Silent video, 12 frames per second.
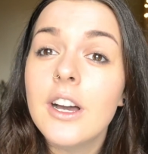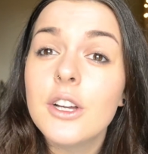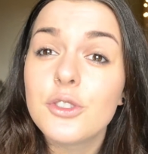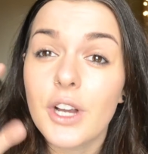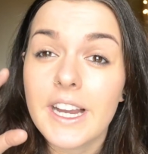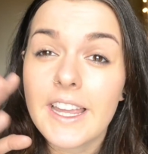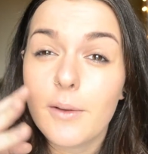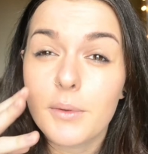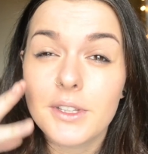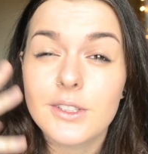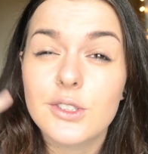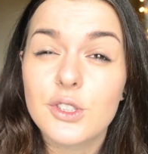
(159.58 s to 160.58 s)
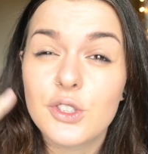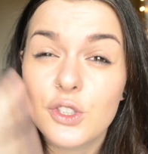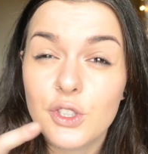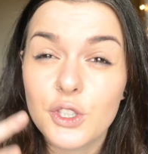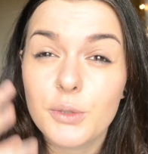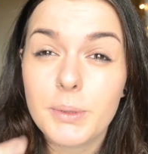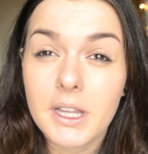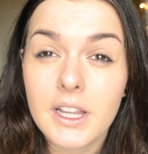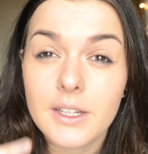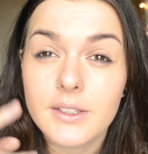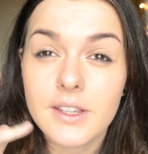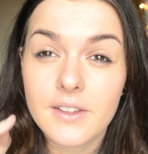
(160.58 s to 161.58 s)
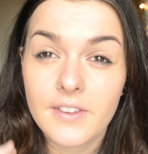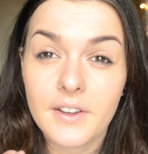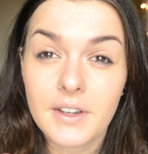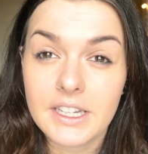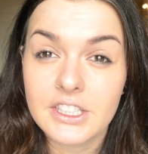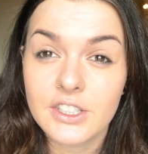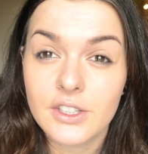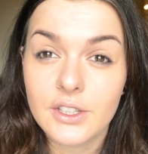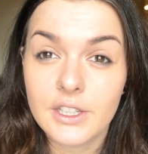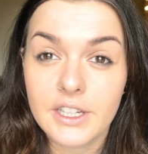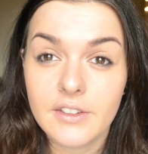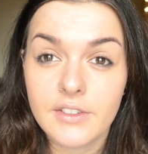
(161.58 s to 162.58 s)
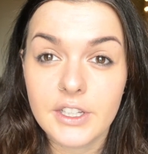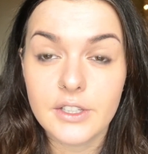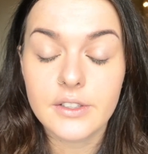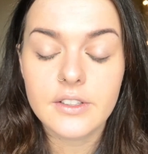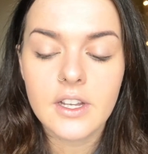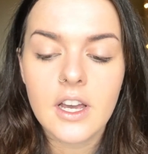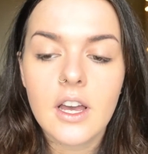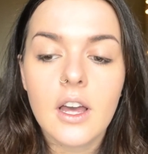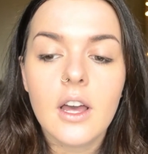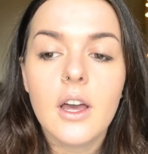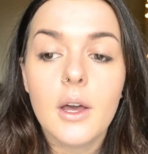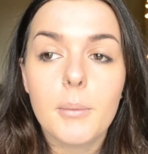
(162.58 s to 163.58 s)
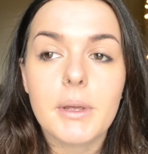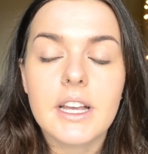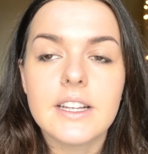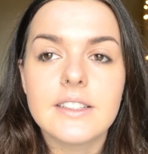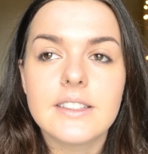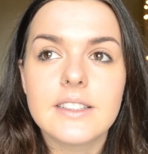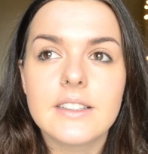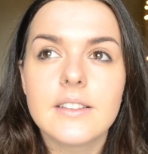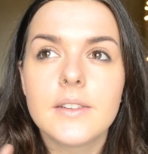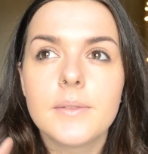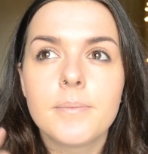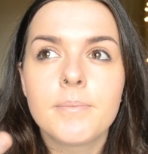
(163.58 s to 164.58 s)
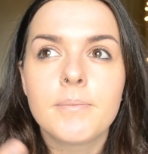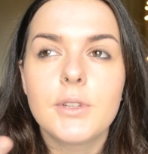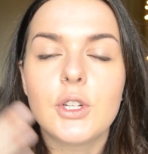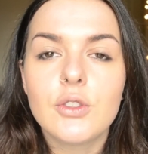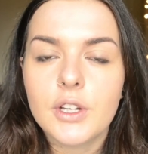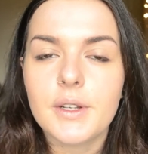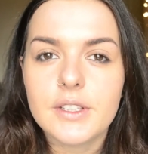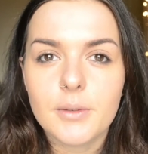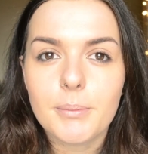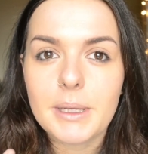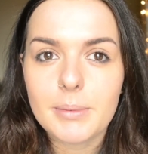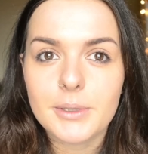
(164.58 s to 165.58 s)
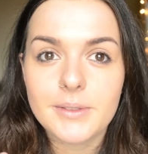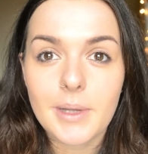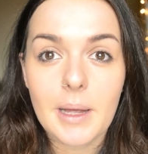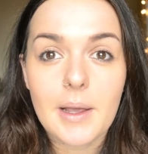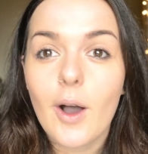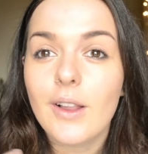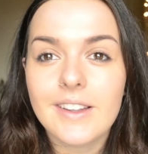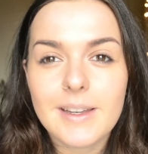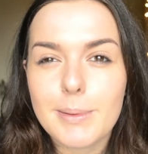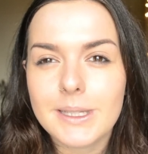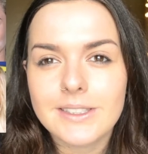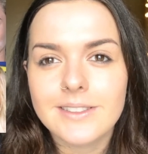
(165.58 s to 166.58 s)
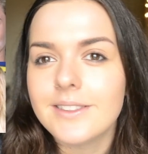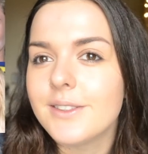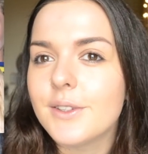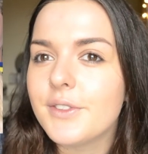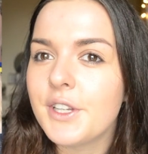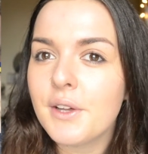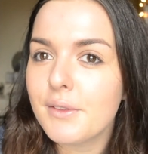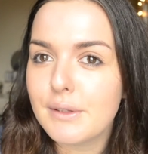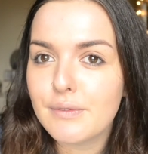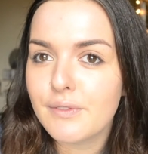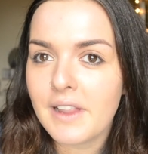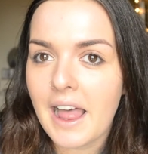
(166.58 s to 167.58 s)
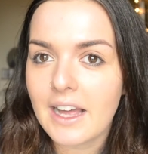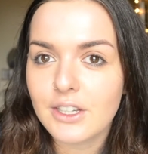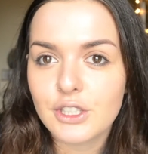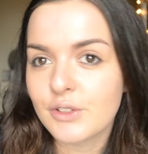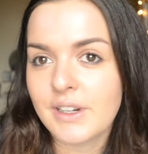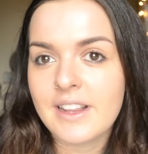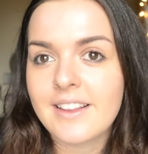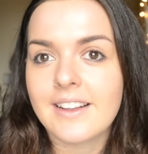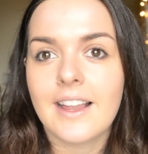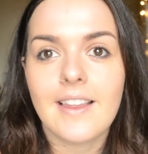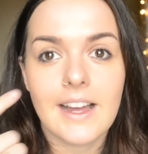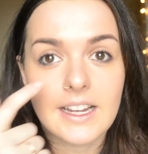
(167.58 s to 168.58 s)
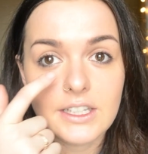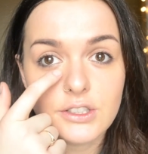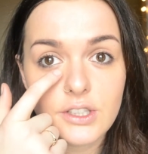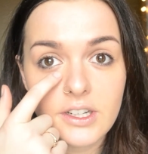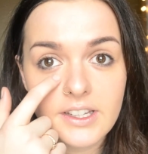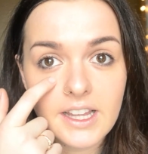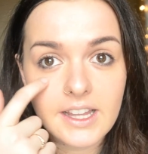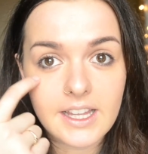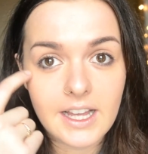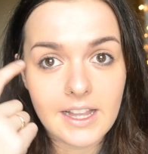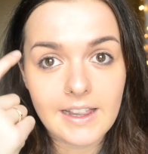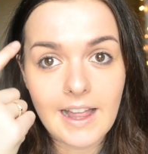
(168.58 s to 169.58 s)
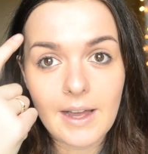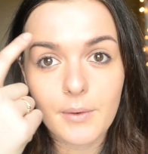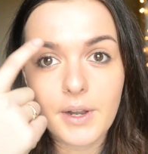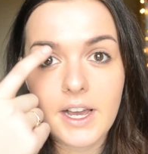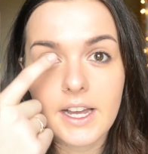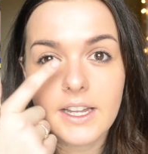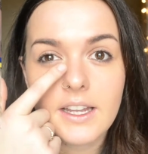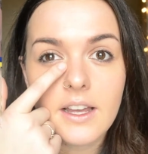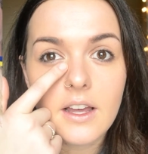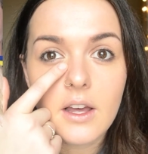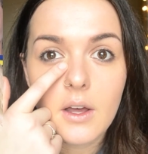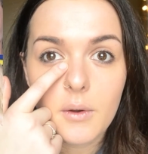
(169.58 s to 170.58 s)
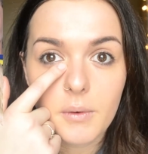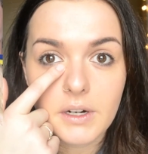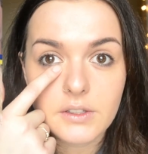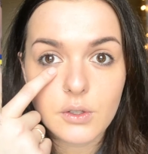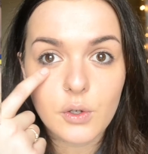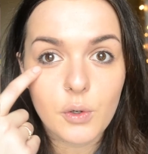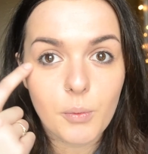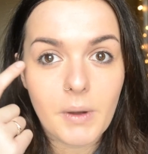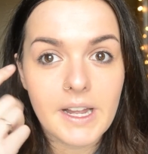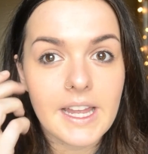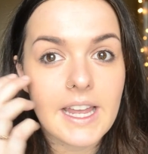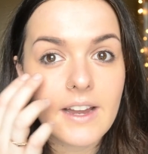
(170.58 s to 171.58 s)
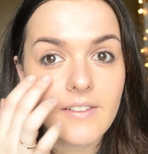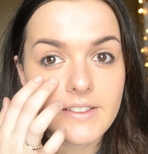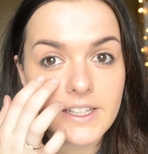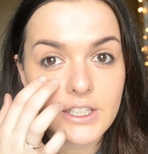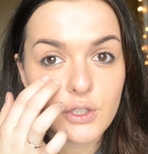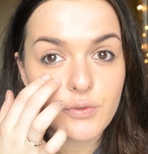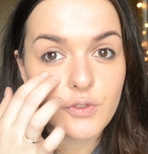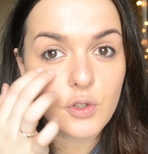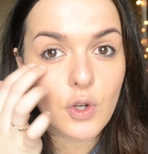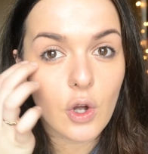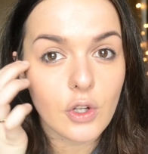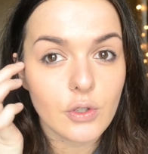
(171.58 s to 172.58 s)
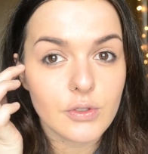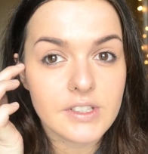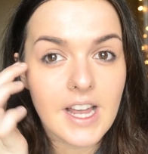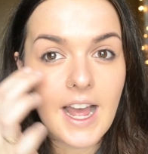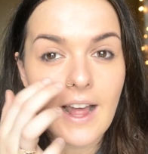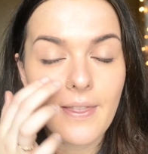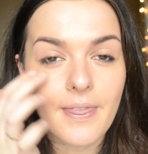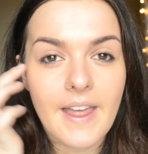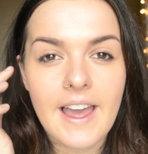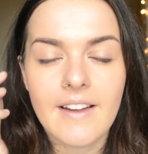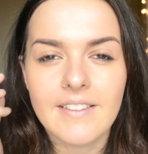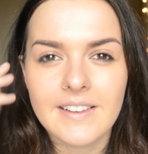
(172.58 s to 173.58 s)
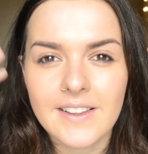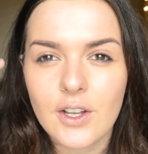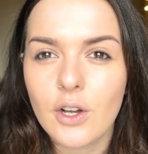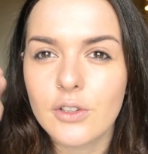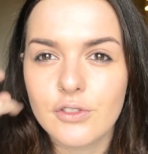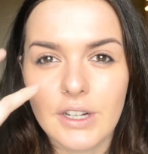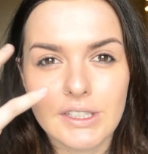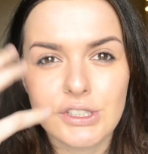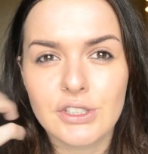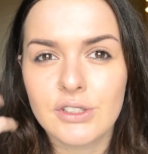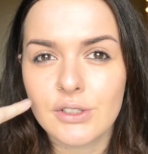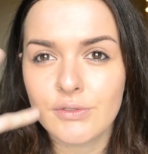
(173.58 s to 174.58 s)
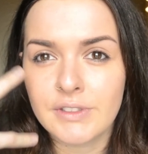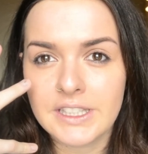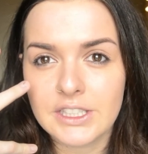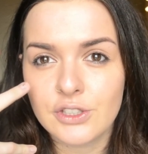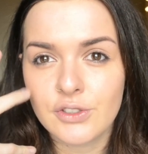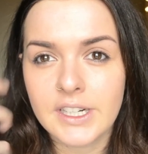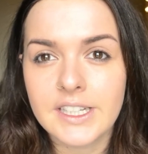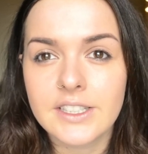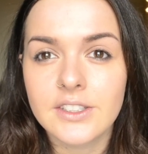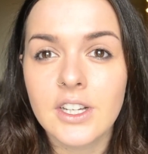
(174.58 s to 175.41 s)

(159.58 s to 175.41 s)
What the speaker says: Try and get one that's super close to the foundation colour you've used. Because you'll notice on people's holiday pictures and stuff, if there's flash or anything like that, you start to get a clown eye, where it's all white here and then you've got your tan there and the contrast just looks really strange.